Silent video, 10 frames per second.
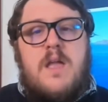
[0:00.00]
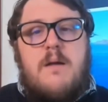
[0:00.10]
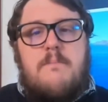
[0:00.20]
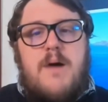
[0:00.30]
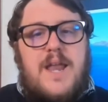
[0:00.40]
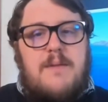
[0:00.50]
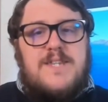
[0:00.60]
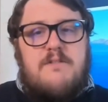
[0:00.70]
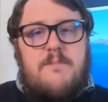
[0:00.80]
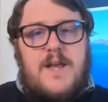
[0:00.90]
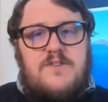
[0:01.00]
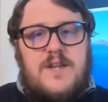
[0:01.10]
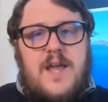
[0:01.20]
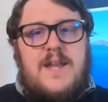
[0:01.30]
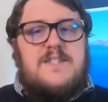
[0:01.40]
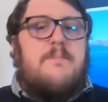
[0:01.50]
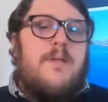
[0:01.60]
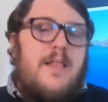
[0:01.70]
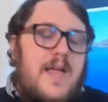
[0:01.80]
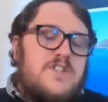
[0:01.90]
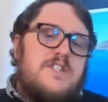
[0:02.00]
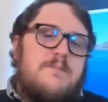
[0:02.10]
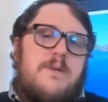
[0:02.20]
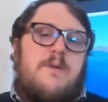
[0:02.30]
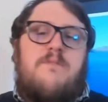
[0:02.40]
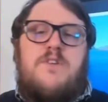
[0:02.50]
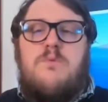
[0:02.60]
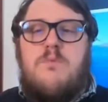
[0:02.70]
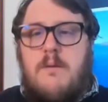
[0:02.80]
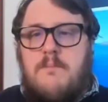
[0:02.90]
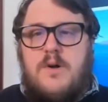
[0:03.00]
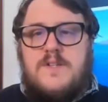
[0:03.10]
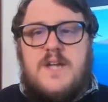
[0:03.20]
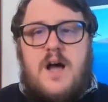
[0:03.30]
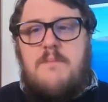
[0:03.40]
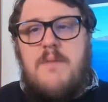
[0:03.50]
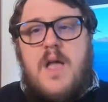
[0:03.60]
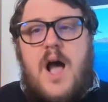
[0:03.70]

My name is Aaron Patrick, and it's a pleasure to be with you one more time.